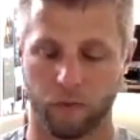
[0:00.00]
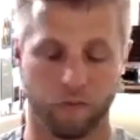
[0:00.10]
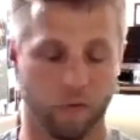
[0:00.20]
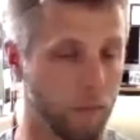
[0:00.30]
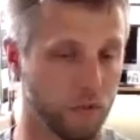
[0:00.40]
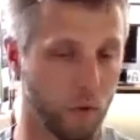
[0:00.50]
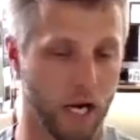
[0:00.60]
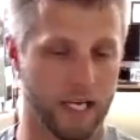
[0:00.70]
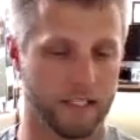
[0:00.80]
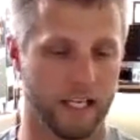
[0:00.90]
Performance
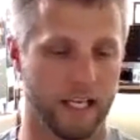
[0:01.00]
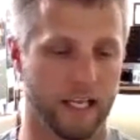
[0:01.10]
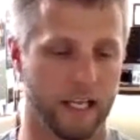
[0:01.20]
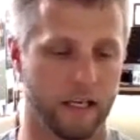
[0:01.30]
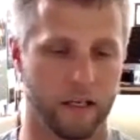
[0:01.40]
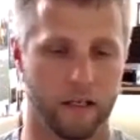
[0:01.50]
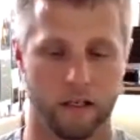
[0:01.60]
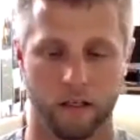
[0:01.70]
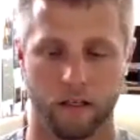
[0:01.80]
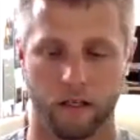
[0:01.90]
wise and
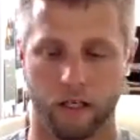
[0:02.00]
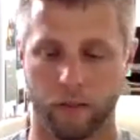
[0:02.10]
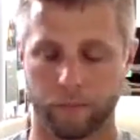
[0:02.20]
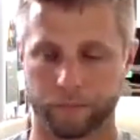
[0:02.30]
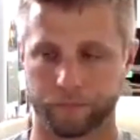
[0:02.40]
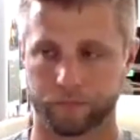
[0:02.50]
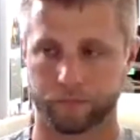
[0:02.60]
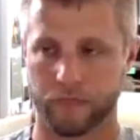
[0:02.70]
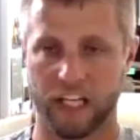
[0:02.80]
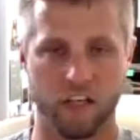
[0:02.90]

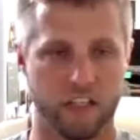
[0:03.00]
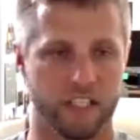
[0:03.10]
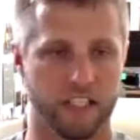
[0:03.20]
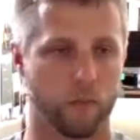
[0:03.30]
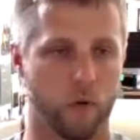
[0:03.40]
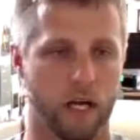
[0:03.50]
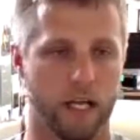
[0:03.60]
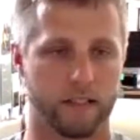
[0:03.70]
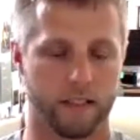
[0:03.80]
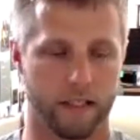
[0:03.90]
energy system
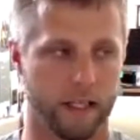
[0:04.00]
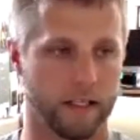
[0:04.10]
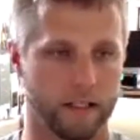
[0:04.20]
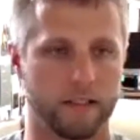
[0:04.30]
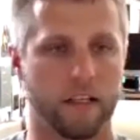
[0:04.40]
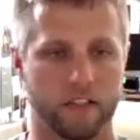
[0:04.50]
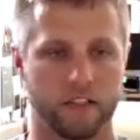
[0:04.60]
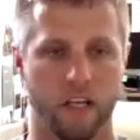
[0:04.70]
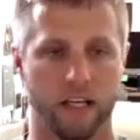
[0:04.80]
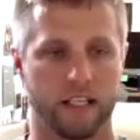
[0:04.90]
wise, yeah, it's going to
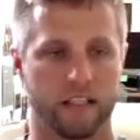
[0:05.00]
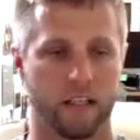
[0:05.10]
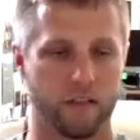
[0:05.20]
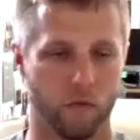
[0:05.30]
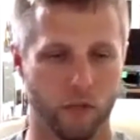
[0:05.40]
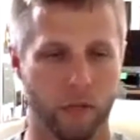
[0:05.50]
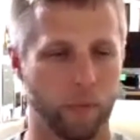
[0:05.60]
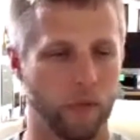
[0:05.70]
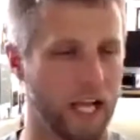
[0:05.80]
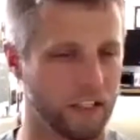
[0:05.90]
suck and it doesn't really
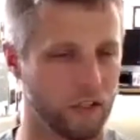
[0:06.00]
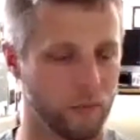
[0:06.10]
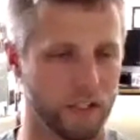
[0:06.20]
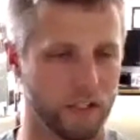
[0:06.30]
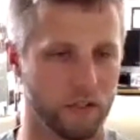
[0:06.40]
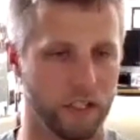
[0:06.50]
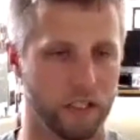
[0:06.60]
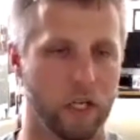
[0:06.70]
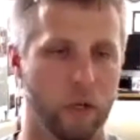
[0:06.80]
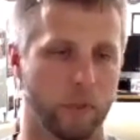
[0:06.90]
apply too much to it.